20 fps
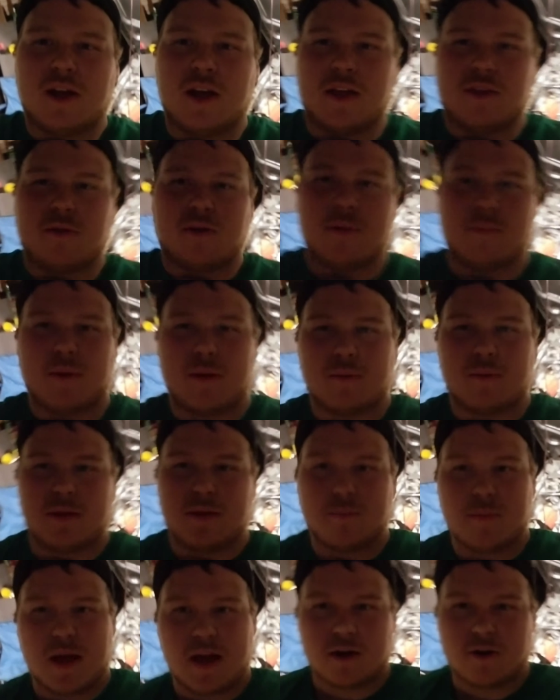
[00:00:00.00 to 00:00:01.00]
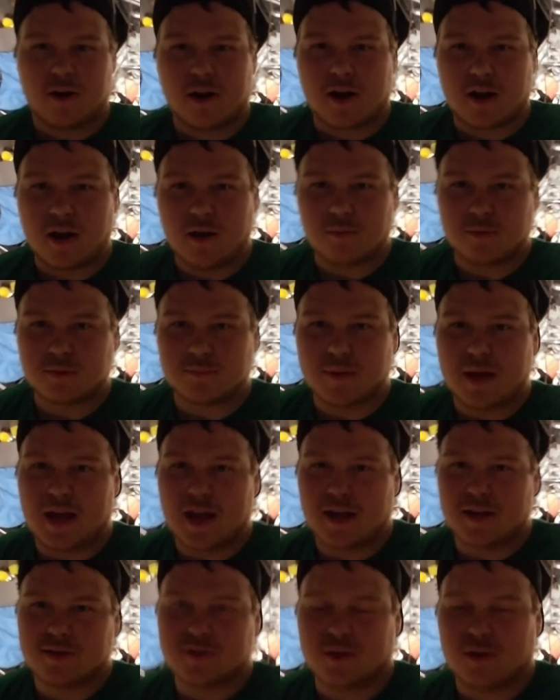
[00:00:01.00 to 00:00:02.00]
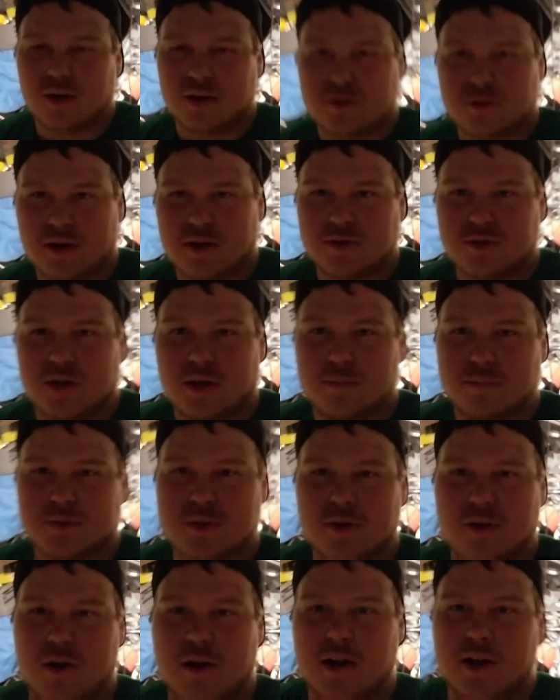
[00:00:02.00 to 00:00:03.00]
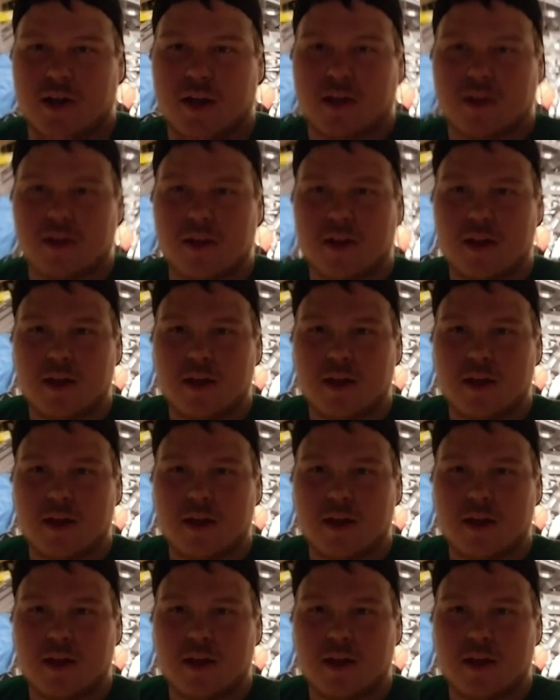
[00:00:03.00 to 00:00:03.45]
I thought maybe the battery I got was bad, so I tried jump starting it.